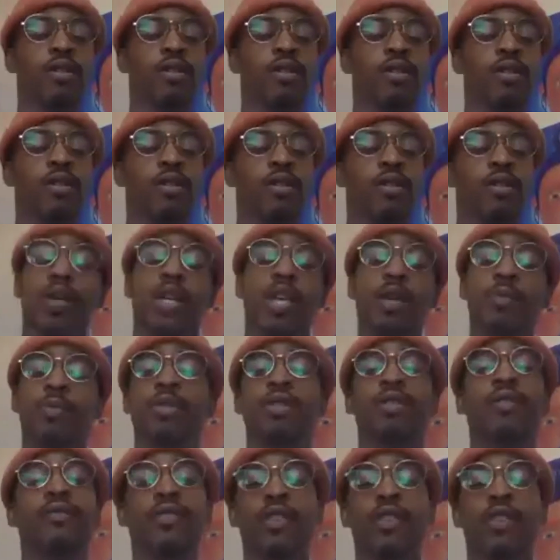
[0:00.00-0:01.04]
So we keeping the
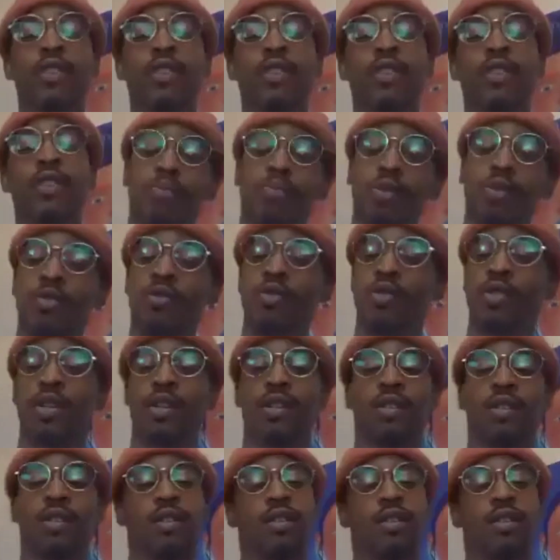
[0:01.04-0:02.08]
visuals, the
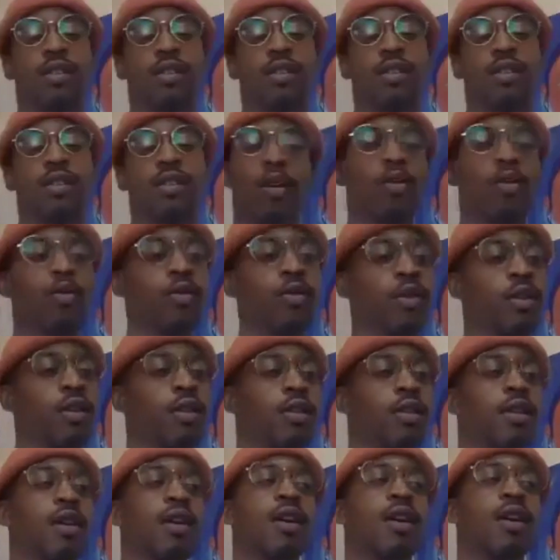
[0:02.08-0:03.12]
music, the
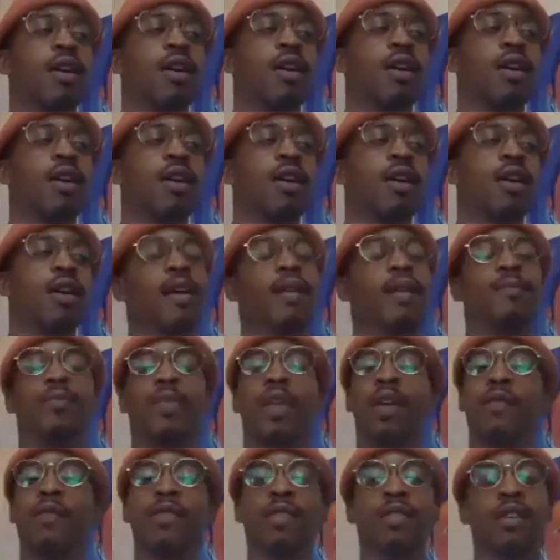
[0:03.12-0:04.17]
clothing, and
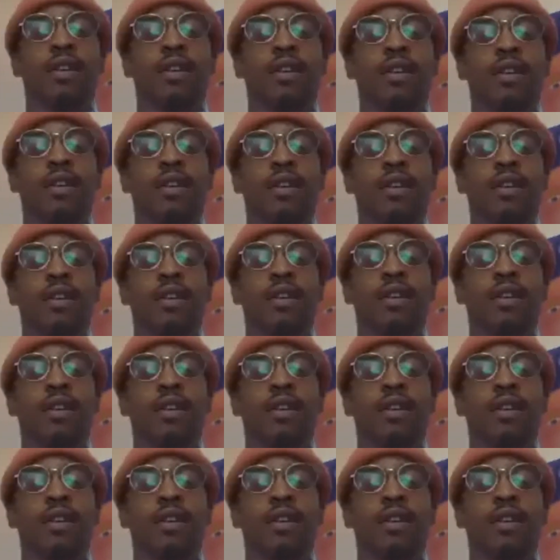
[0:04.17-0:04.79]
everything else that I